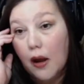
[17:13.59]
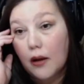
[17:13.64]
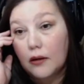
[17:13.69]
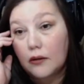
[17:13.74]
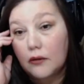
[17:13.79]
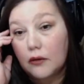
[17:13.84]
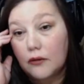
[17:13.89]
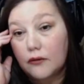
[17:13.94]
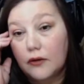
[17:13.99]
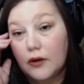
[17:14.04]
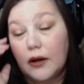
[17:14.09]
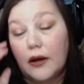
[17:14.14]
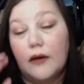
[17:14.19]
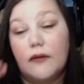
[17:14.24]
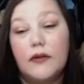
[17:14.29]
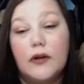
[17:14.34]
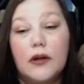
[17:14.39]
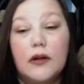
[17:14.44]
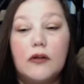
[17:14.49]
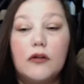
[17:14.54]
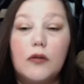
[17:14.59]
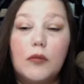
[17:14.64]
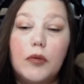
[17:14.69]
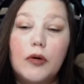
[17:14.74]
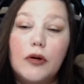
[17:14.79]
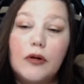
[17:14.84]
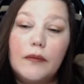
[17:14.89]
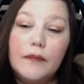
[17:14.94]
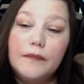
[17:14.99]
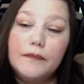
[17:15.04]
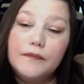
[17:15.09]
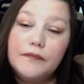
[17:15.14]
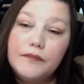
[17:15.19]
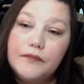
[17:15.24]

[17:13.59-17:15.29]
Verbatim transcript: I don't know if I have an ender pearl.